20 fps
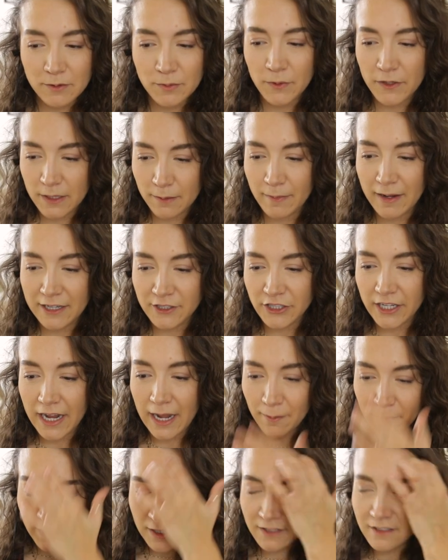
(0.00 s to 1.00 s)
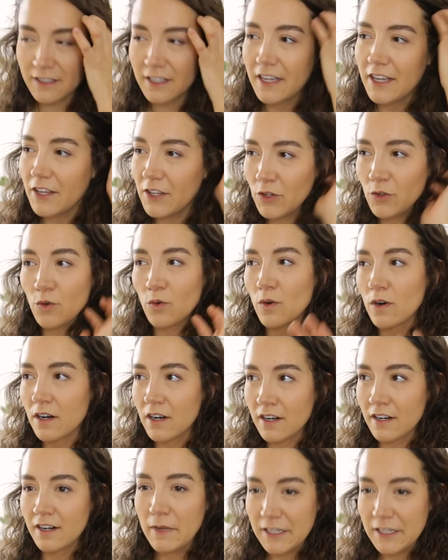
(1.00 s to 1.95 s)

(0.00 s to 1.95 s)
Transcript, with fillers: is where the magic happens. Your